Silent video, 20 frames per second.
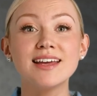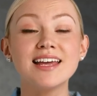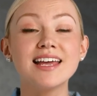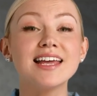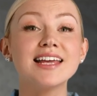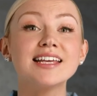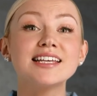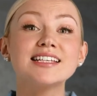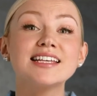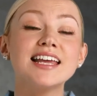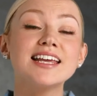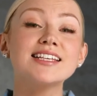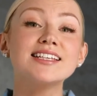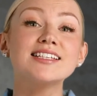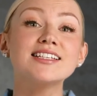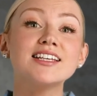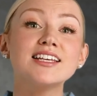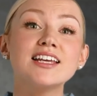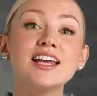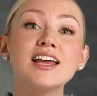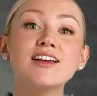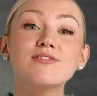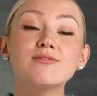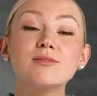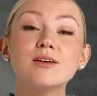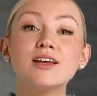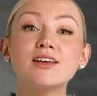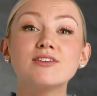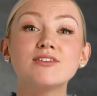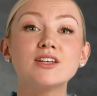it contains the
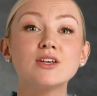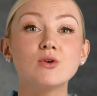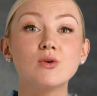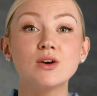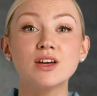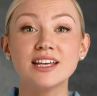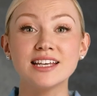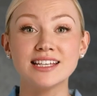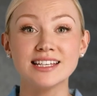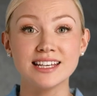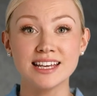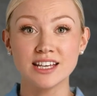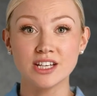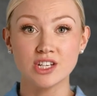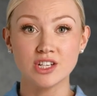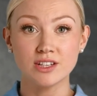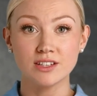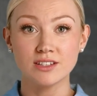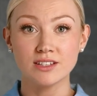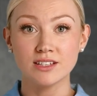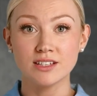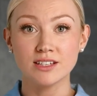lifeblood of the organization.